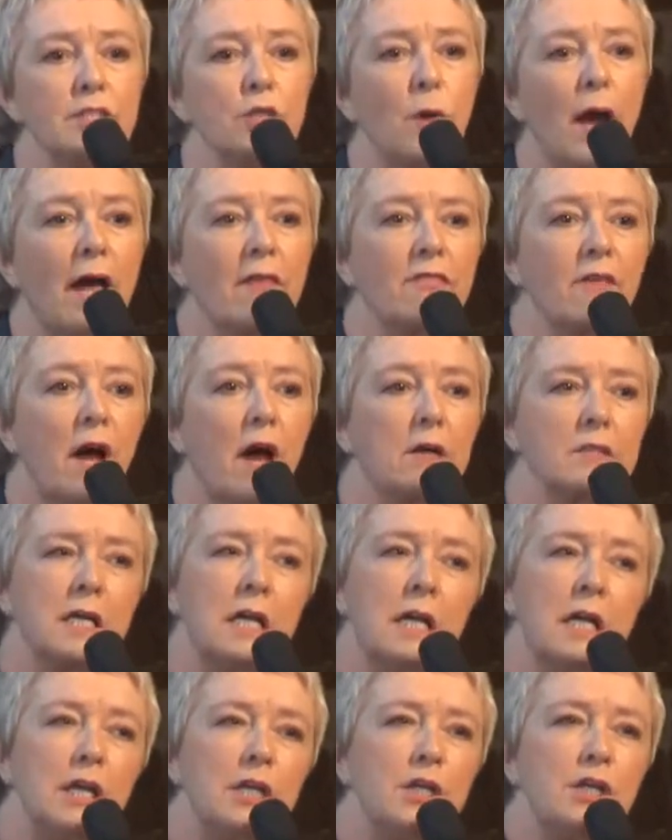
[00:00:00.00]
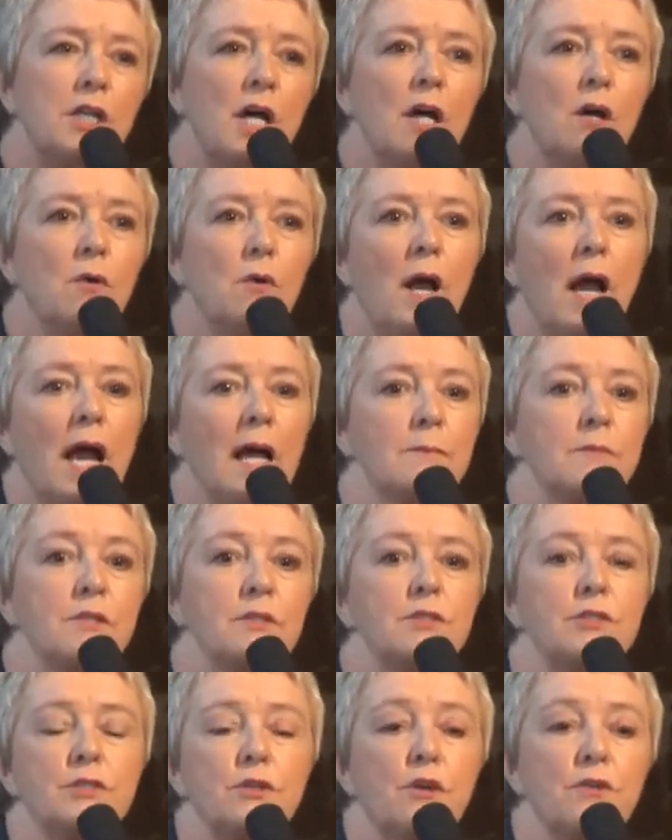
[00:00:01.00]
So I thought, I'm
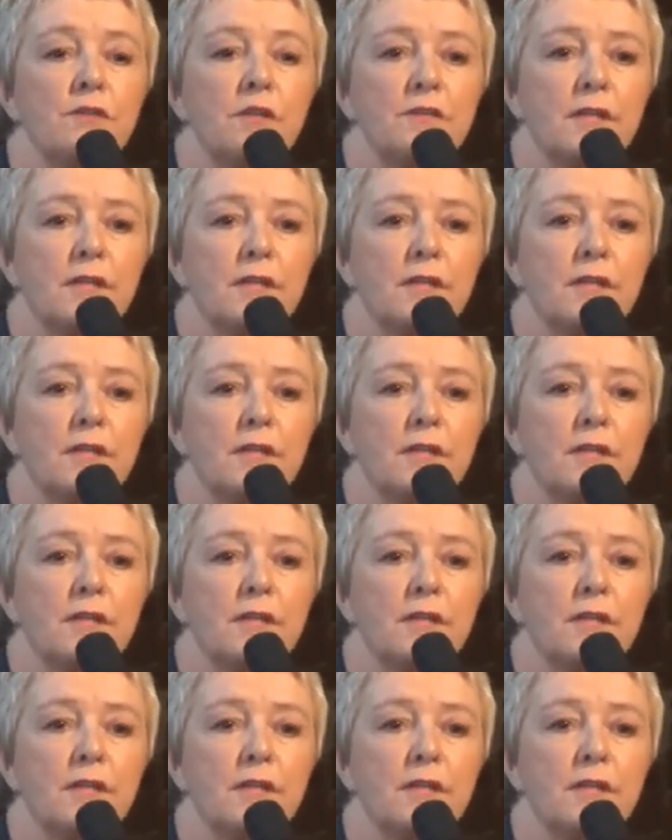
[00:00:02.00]
concerned